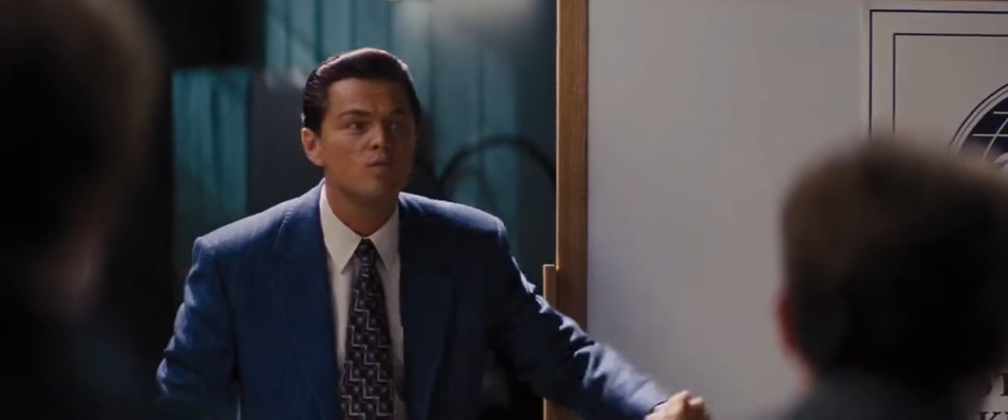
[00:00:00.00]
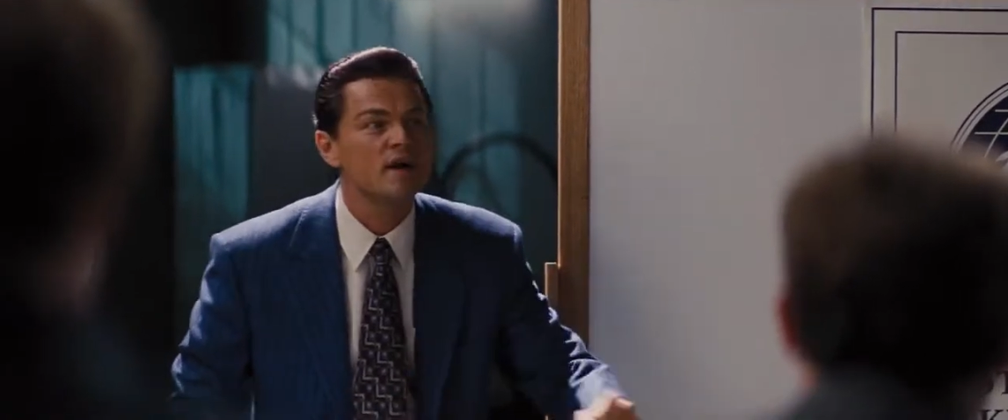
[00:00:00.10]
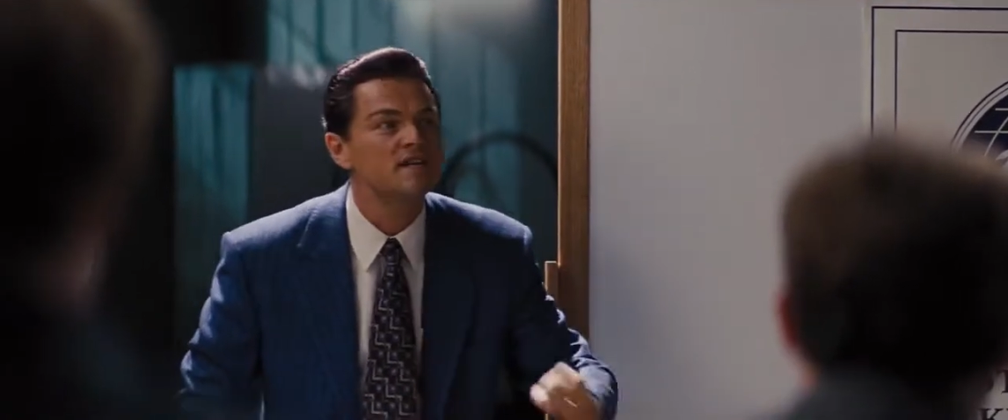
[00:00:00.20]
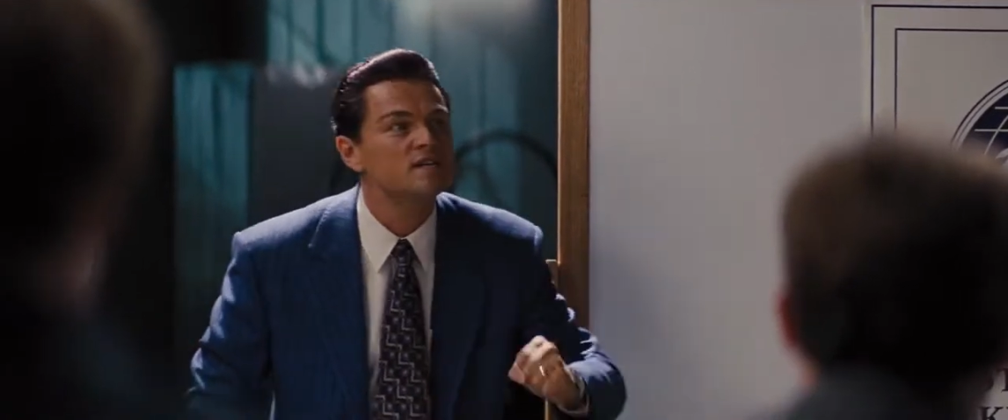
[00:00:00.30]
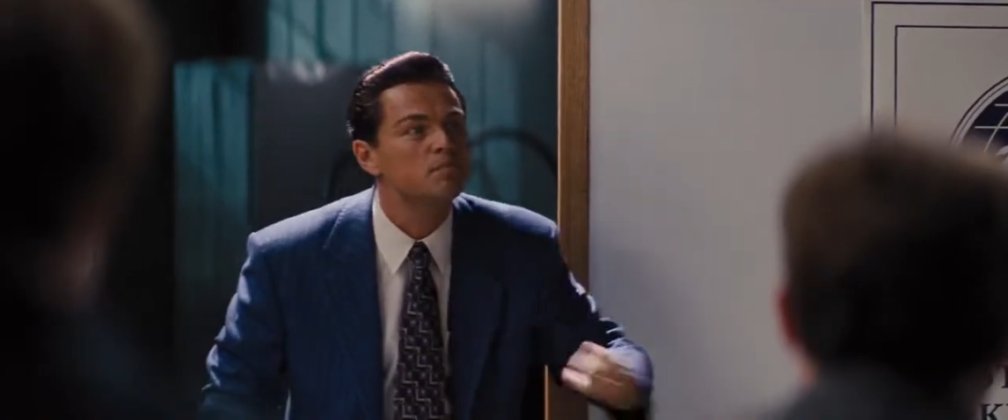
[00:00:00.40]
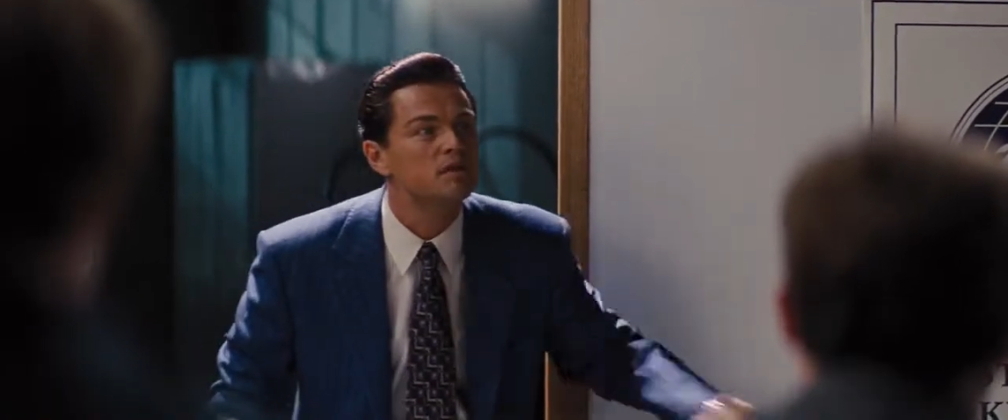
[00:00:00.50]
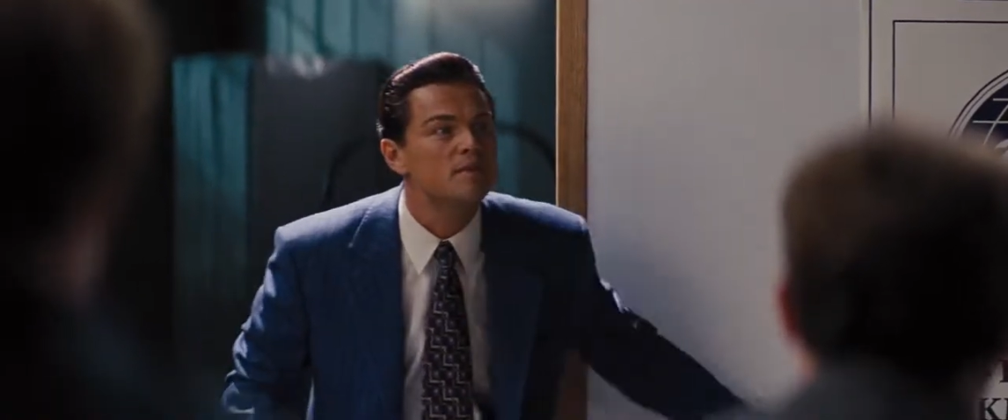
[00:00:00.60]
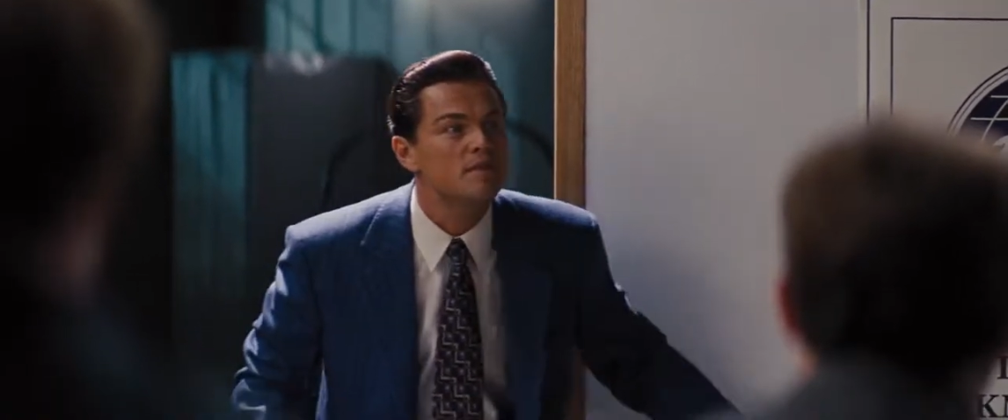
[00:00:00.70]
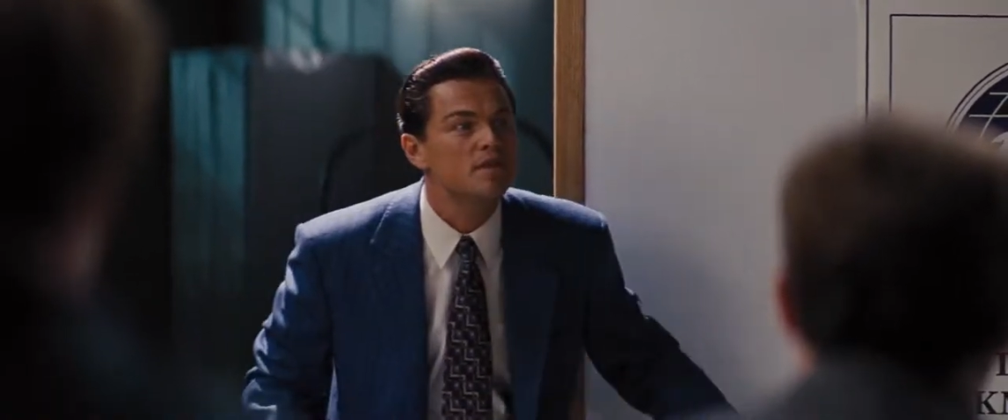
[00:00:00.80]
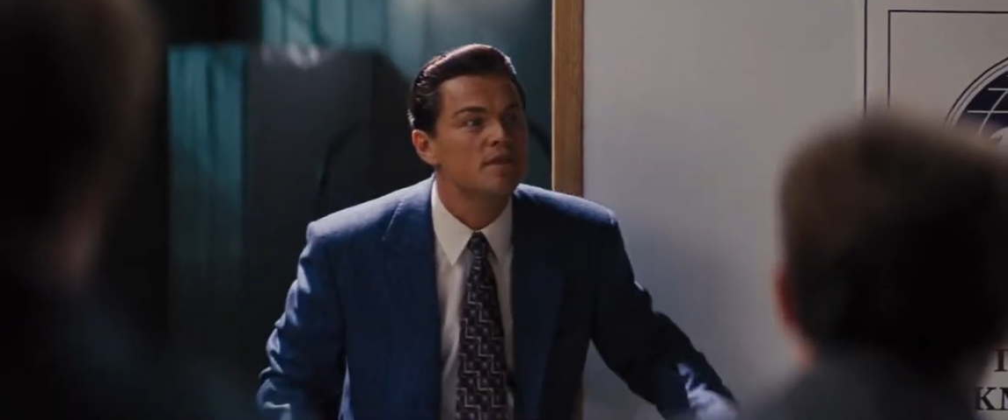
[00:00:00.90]
right into
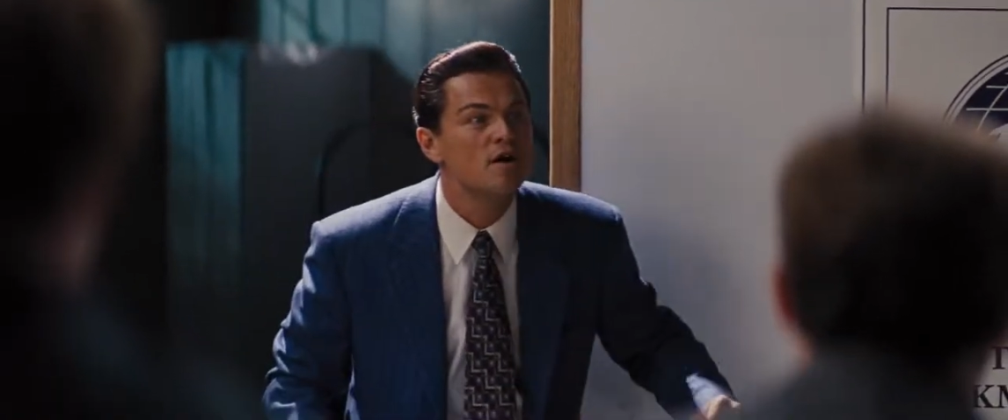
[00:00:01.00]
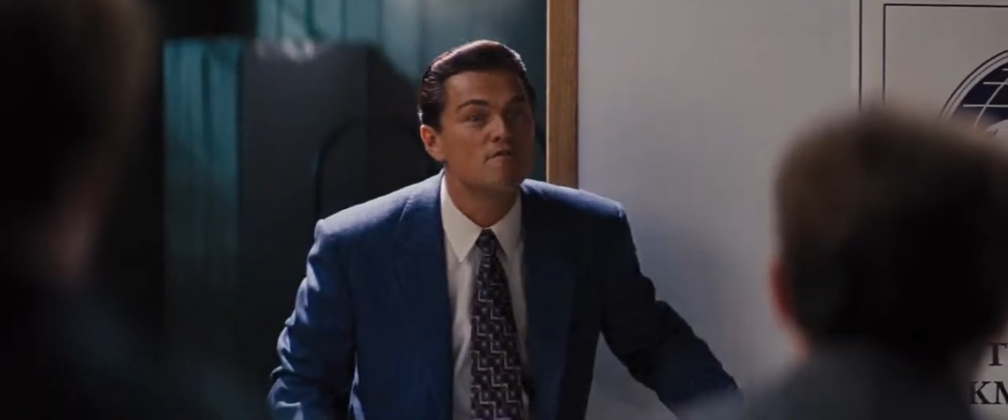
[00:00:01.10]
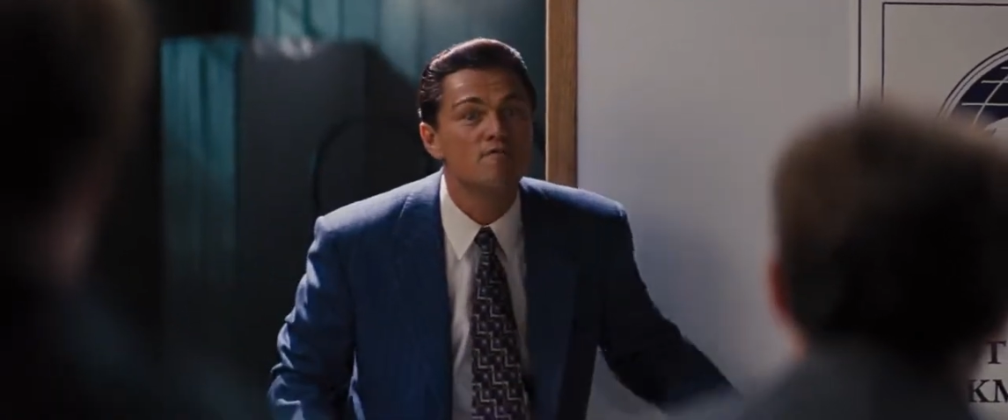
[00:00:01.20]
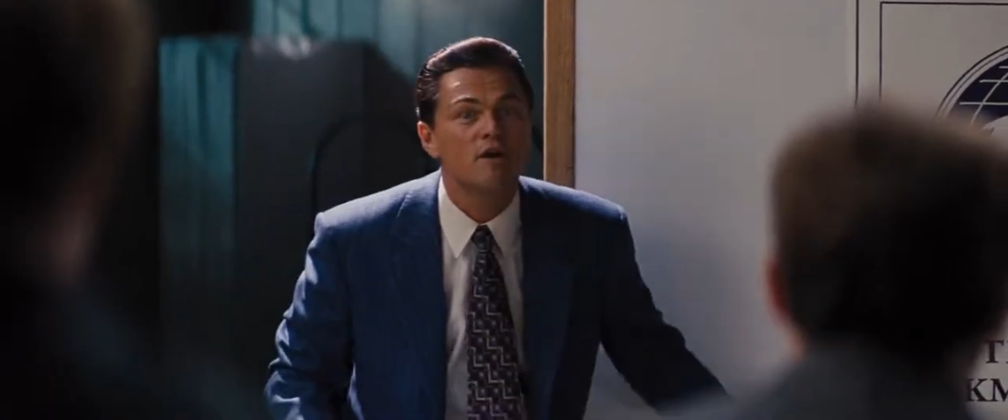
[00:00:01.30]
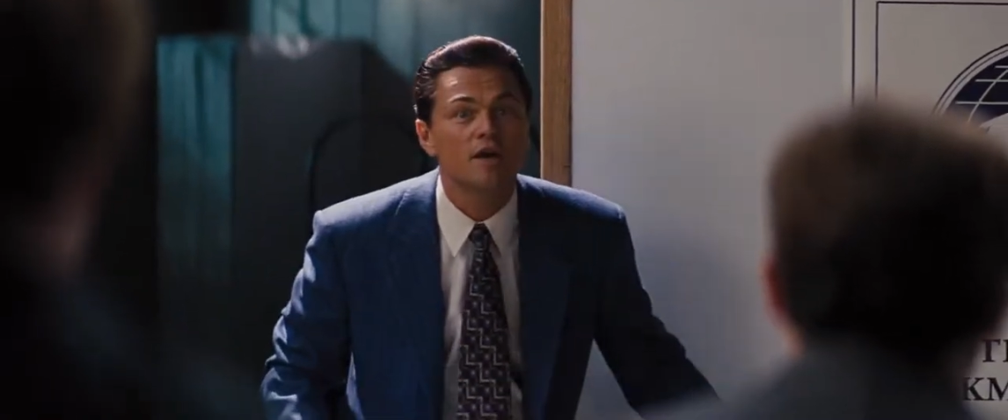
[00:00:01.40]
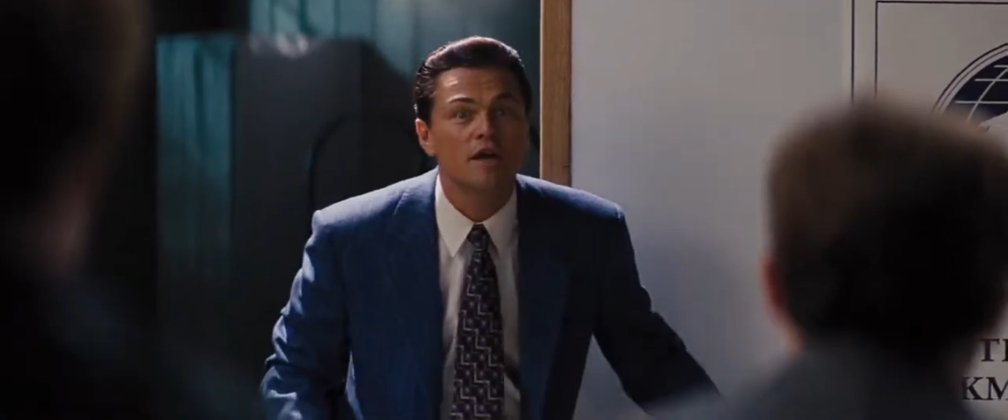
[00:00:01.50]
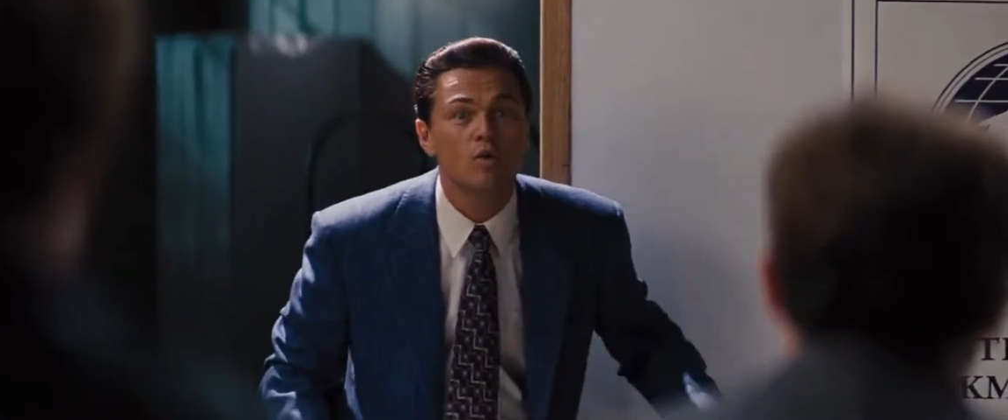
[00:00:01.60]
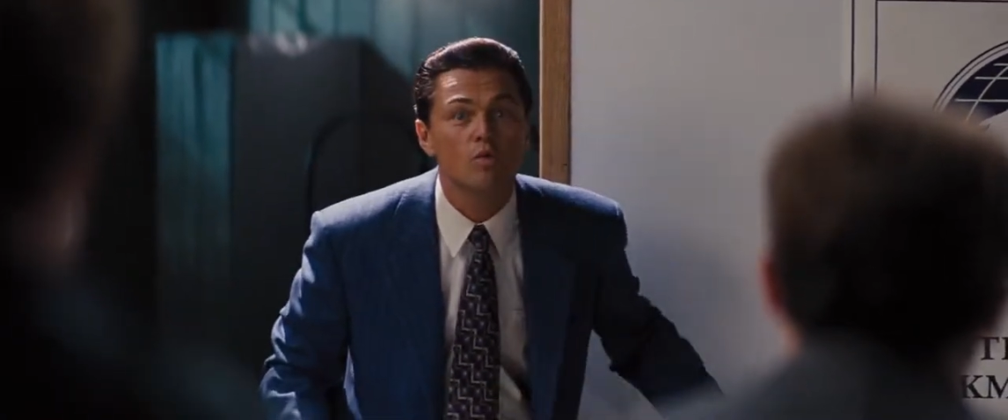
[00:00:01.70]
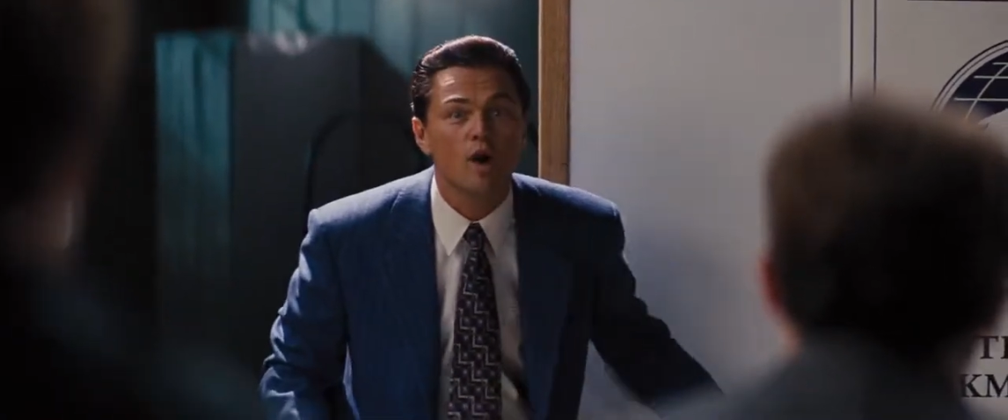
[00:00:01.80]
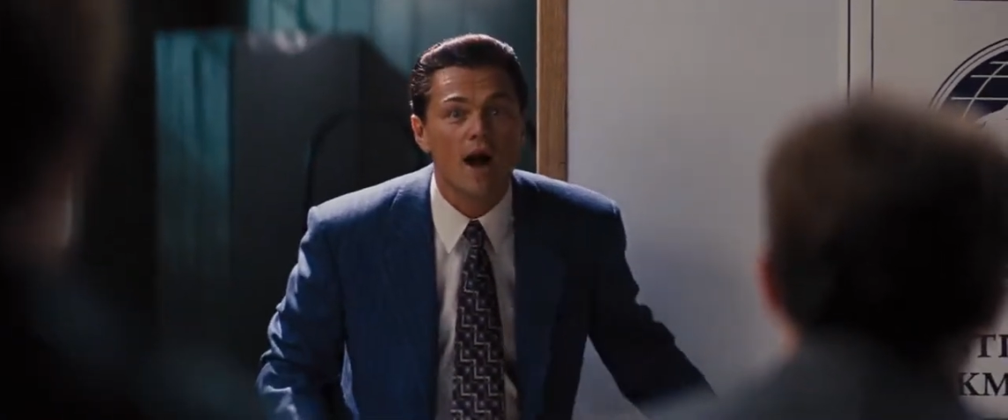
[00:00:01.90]
Plymouth
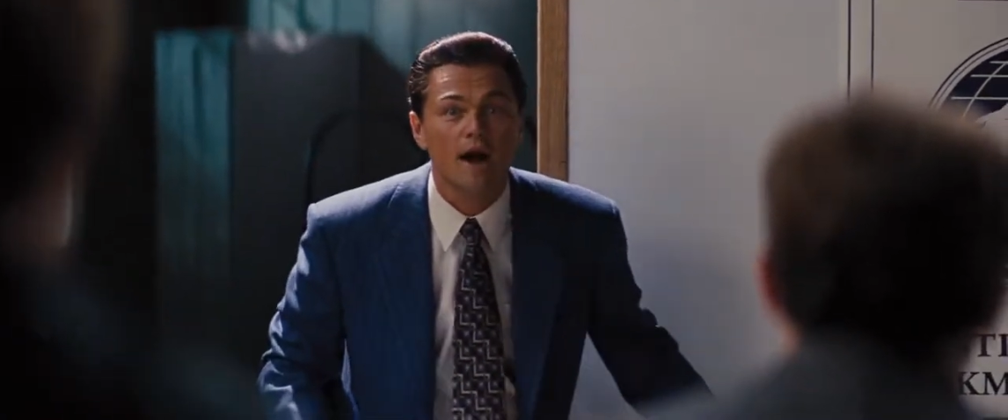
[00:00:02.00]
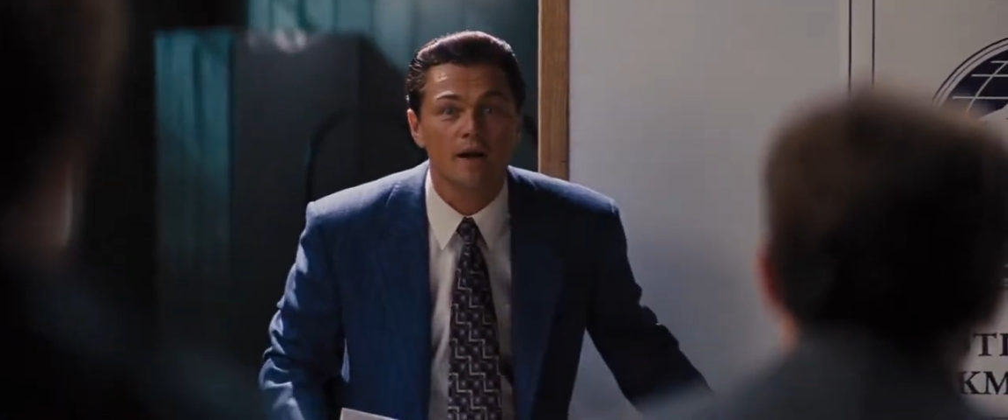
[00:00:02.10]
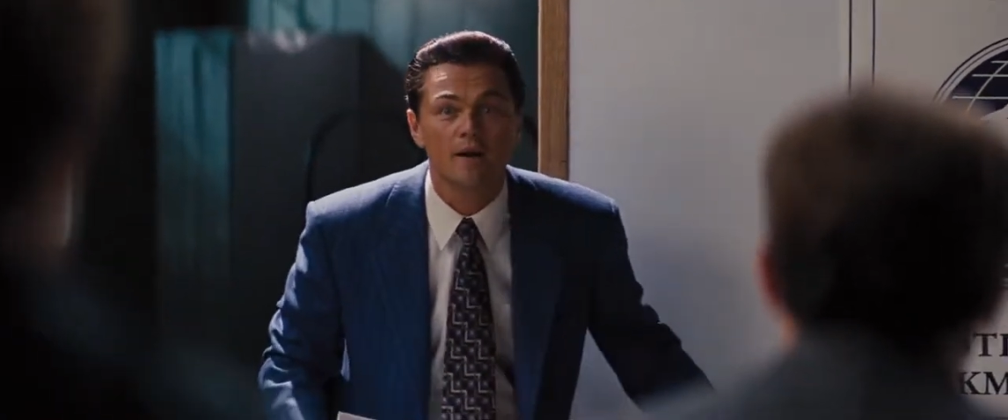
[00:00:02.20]
fucking rock.